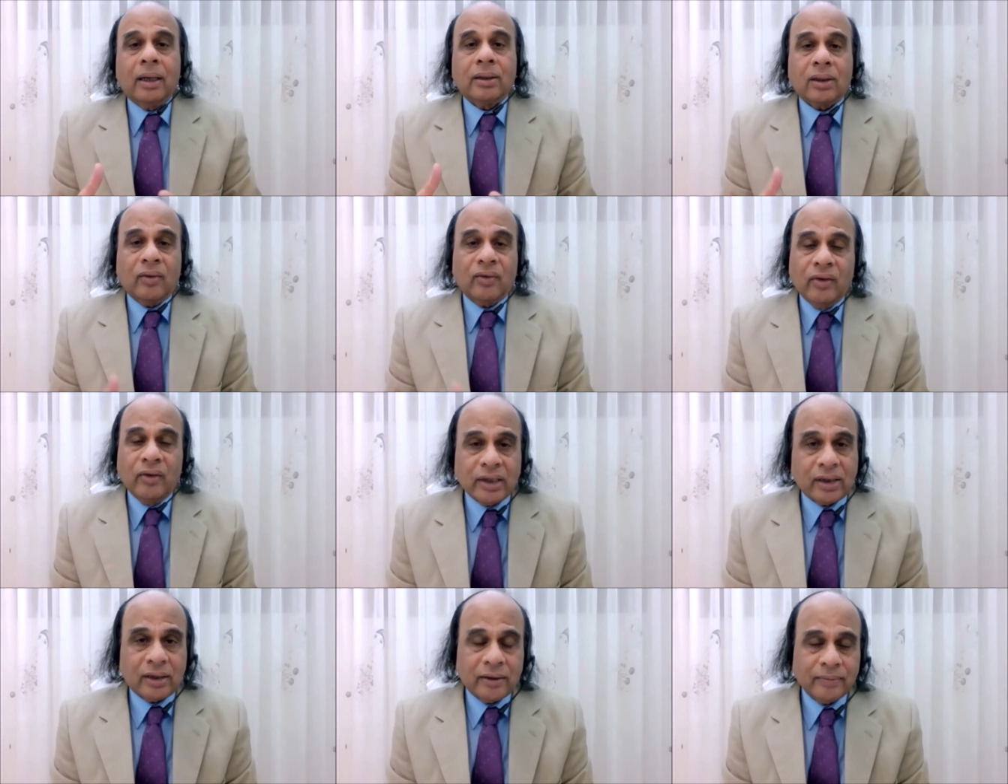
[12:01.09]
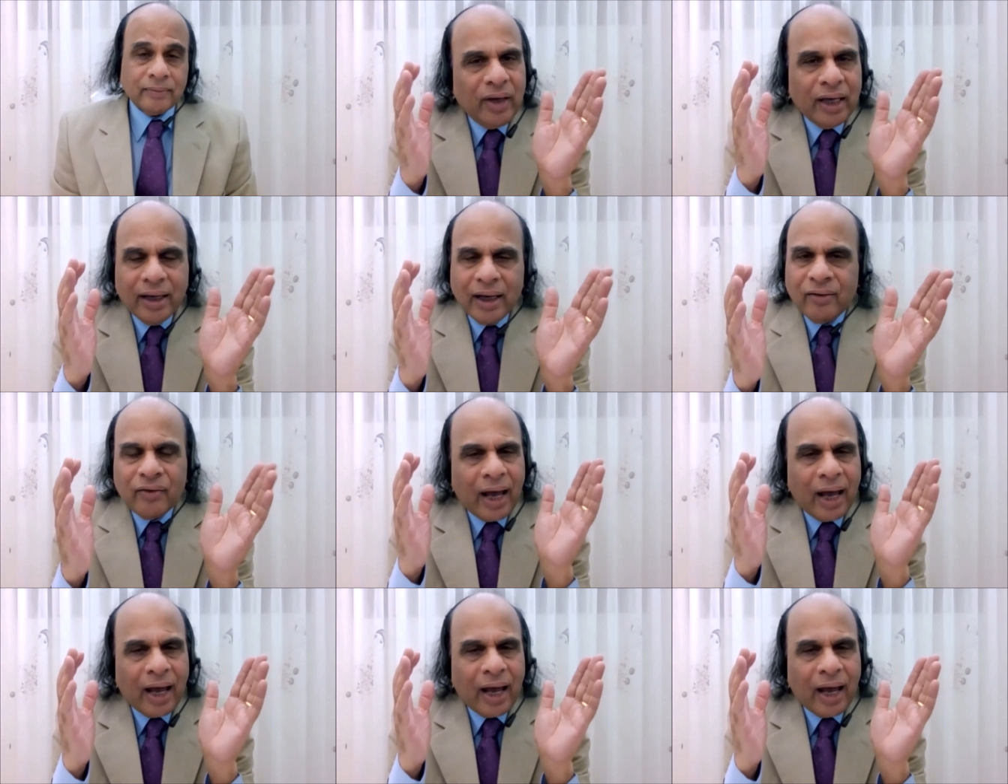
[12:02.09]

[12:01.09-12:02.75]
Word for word: the culture of the West. We can